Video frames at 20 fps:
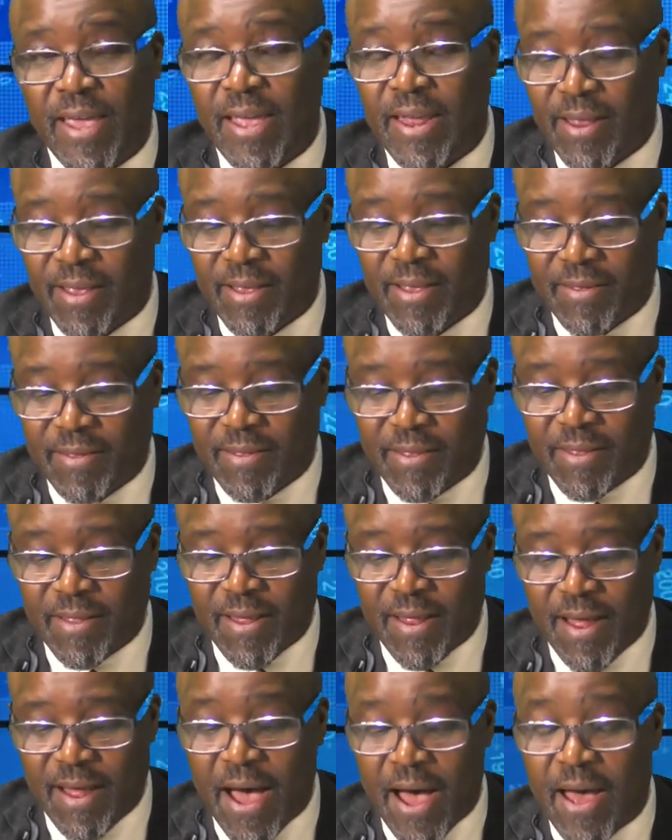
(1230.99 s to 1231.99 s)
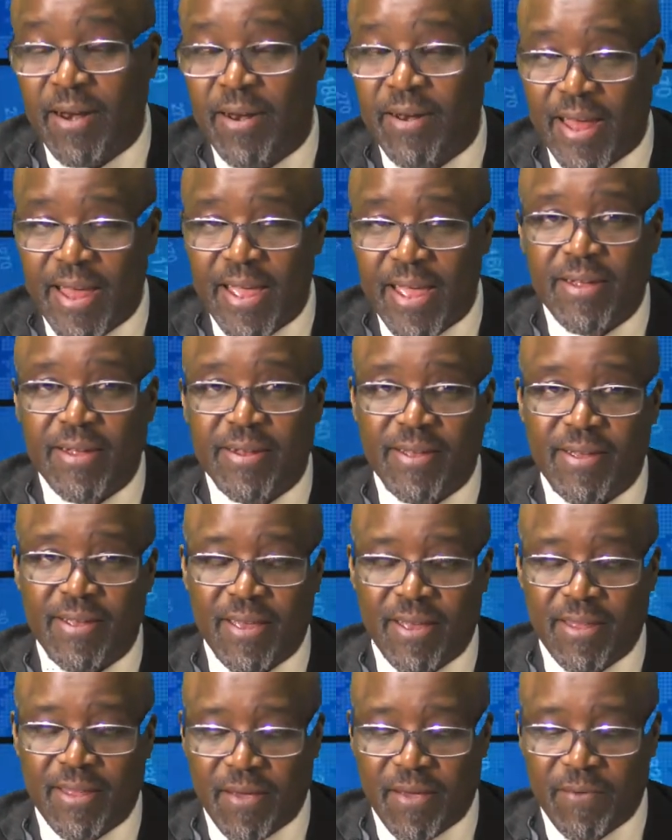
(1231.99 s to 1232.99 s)
It is unlikely
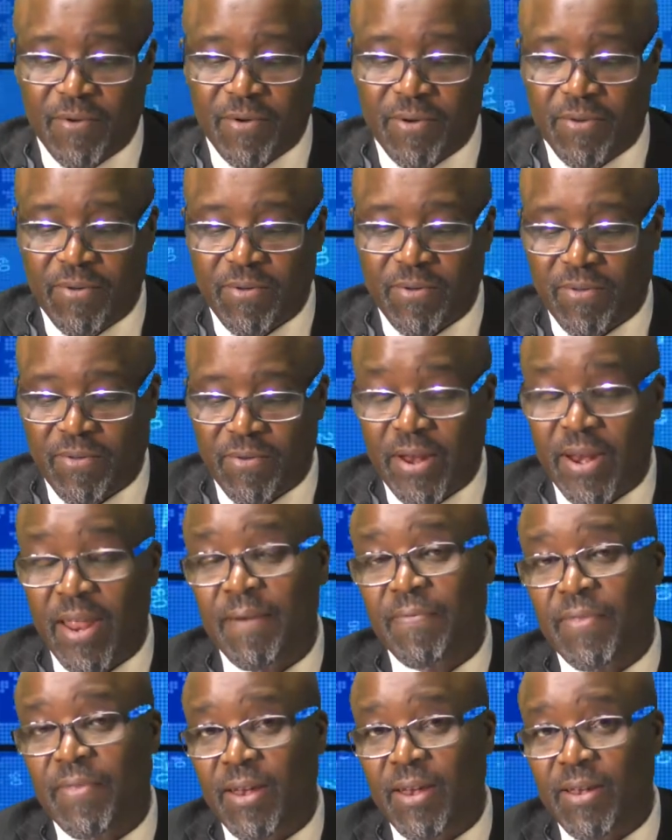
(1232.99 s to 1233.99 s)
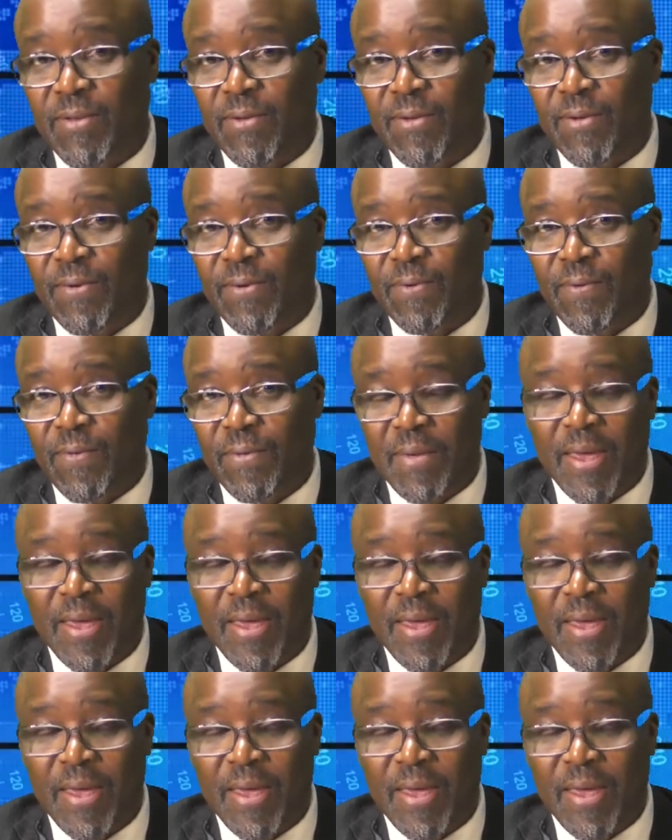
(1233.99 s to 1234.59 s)
that they would do so, and if they do,